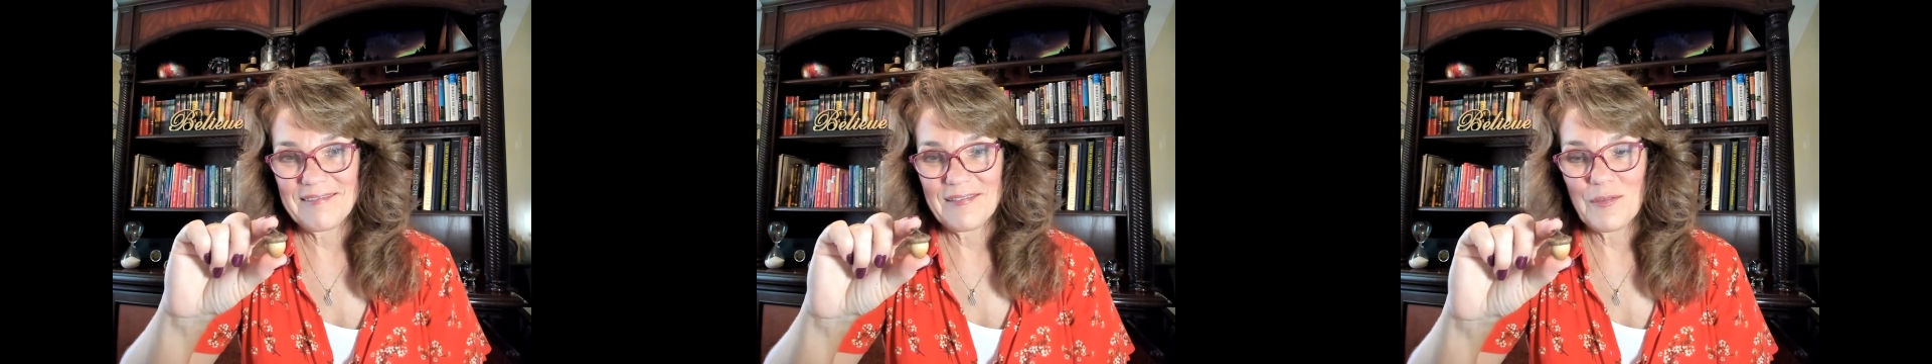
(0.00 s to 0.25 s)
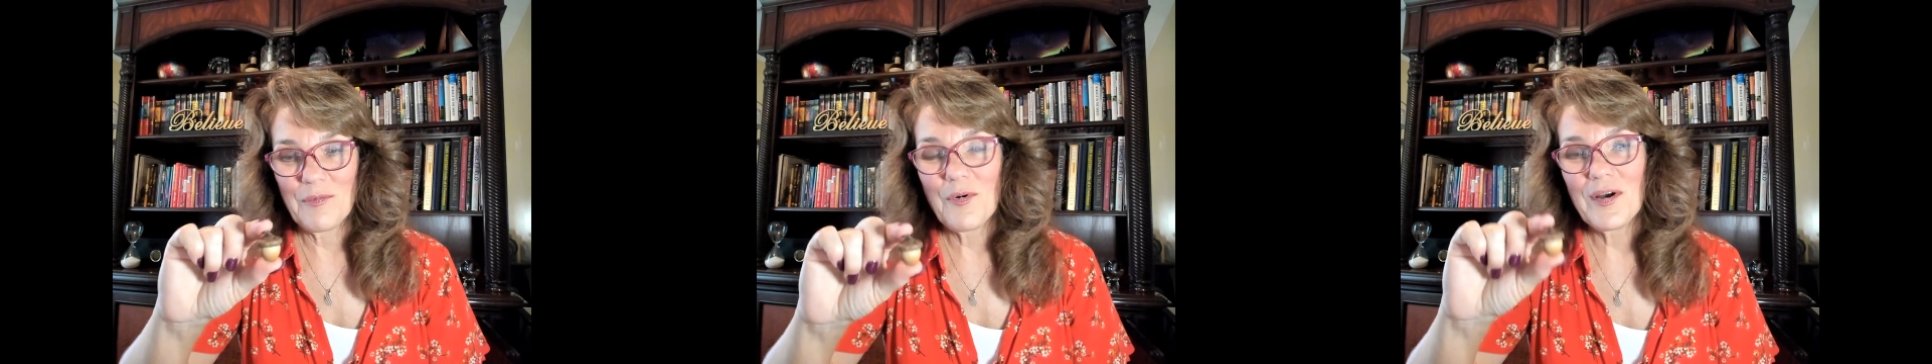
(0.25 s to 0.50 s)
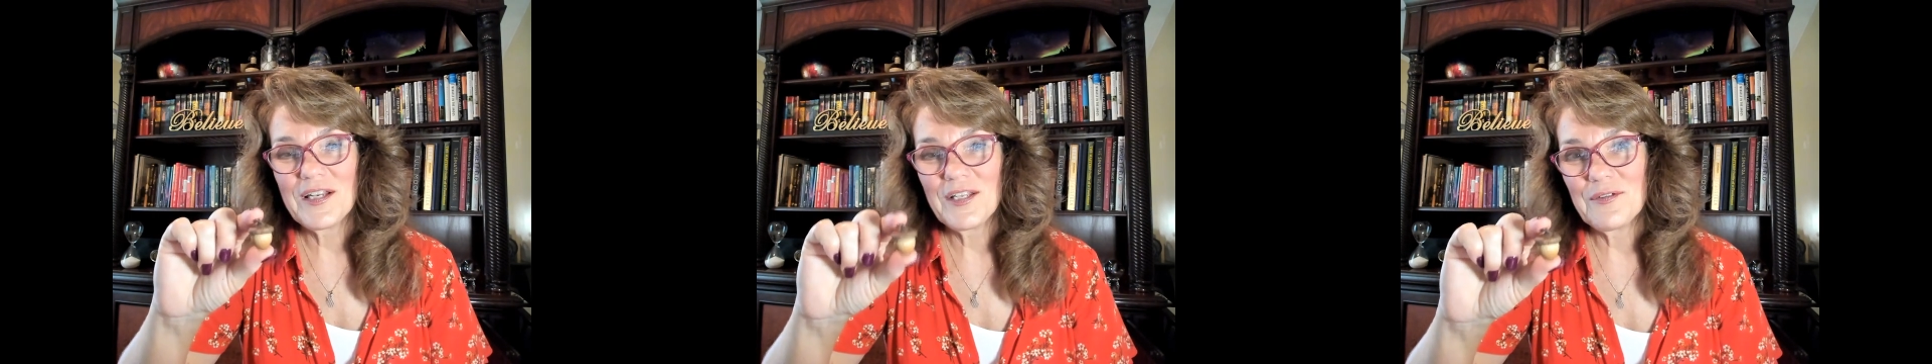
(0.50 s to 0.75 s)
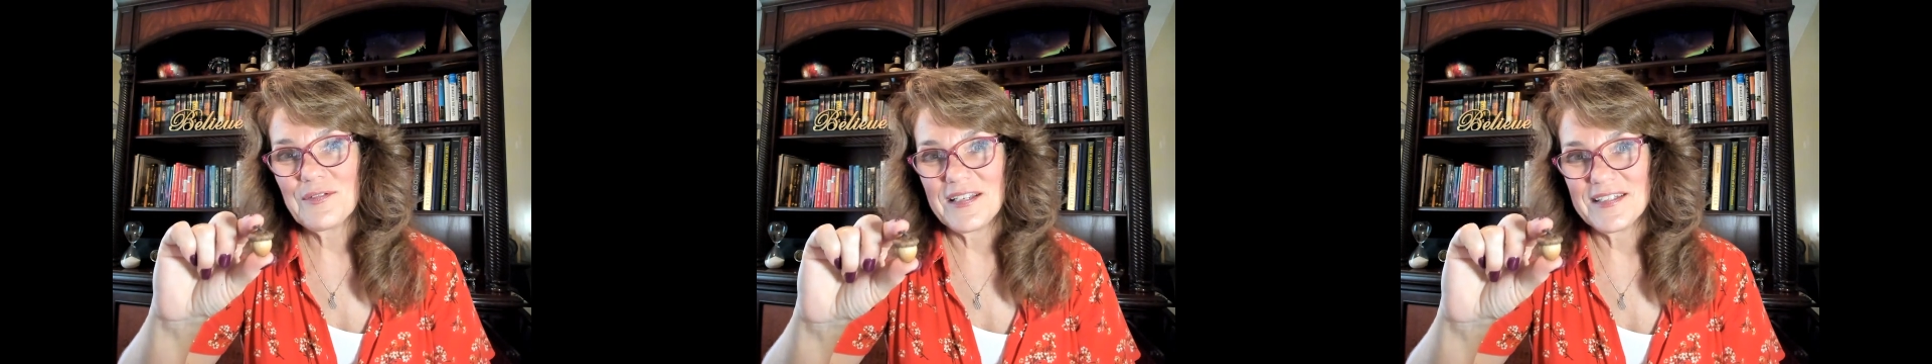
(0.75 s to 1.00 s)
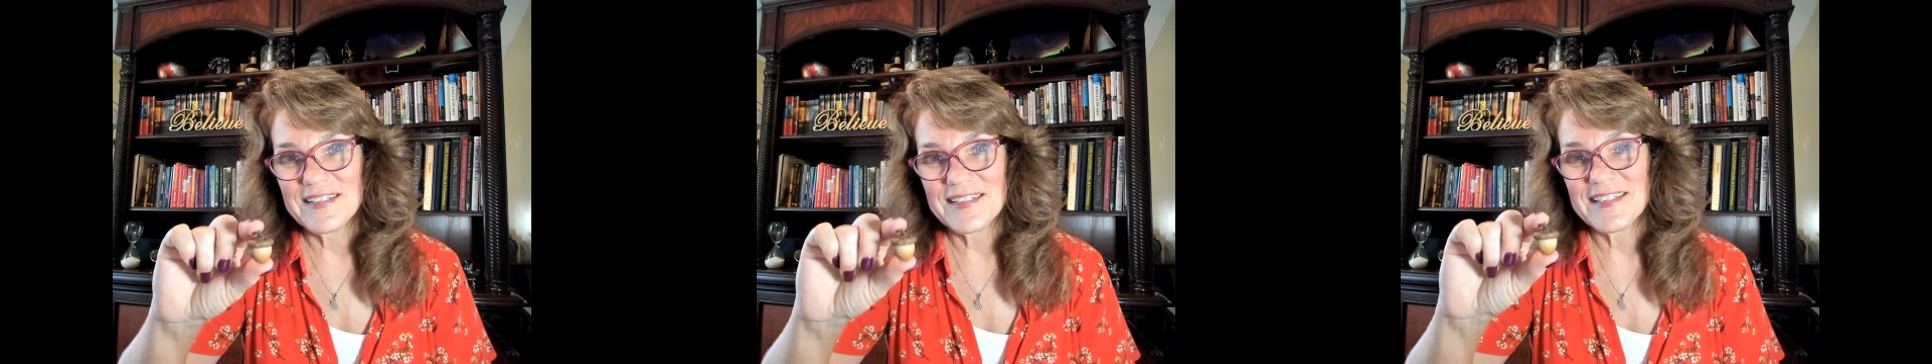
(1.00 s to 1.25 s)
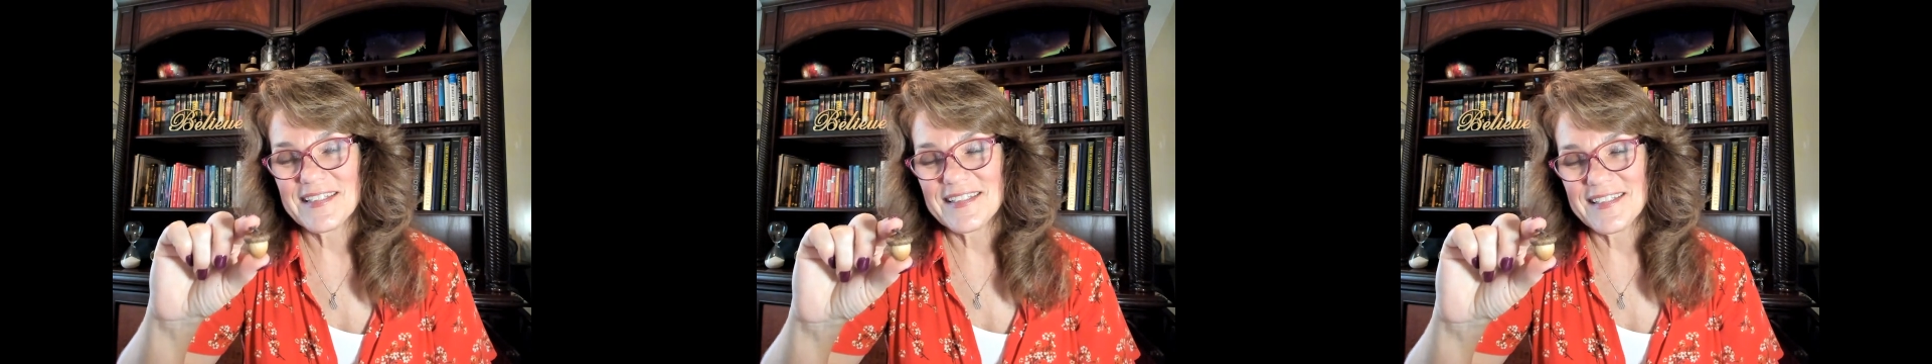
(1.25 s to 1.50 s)
What do you need to
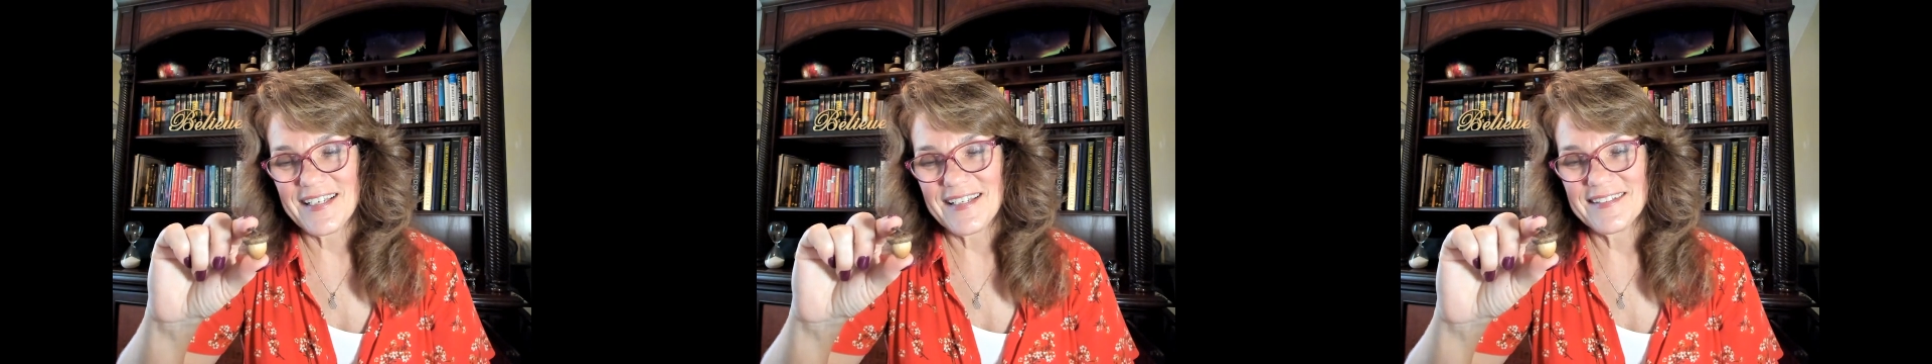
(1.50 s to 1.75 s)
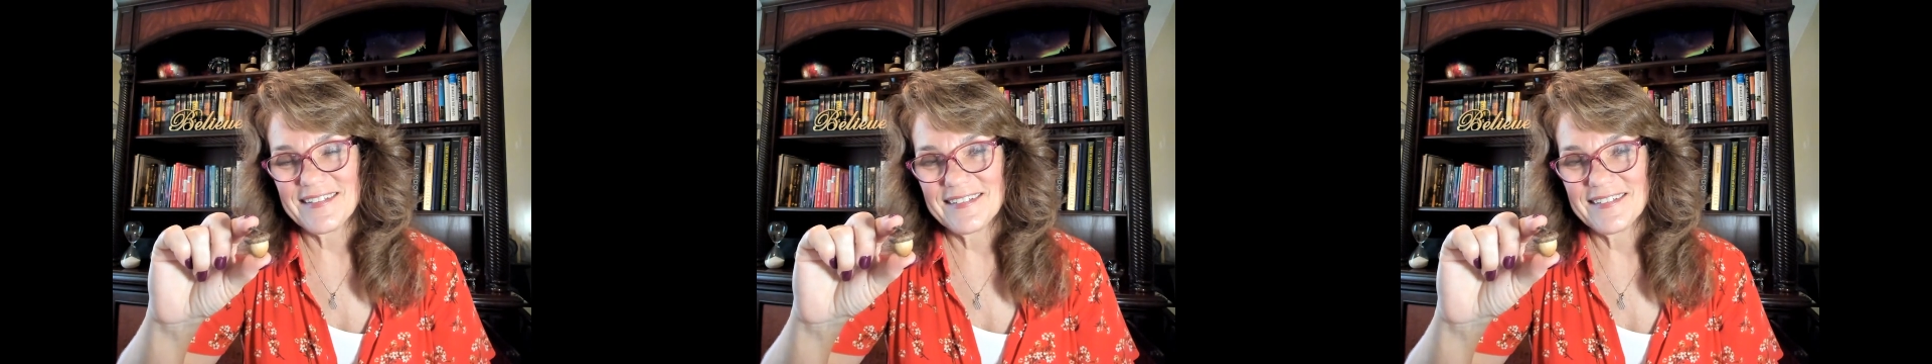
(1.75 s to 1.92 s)
succeed?